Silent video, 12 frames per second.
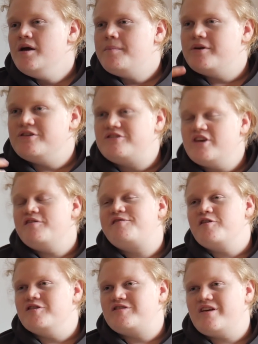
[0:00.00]
but instead of
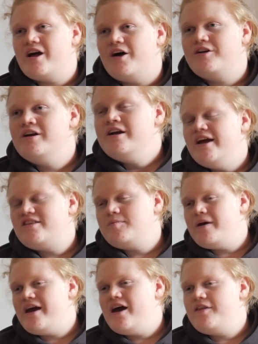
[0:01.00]
fruit salad, it's
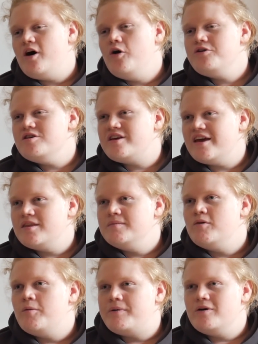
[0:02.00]
about how the older you get, the
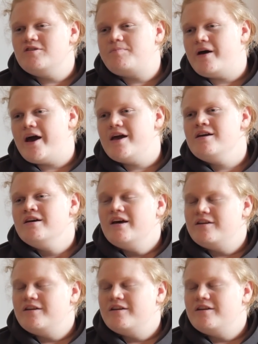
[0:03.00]
more bills you pay,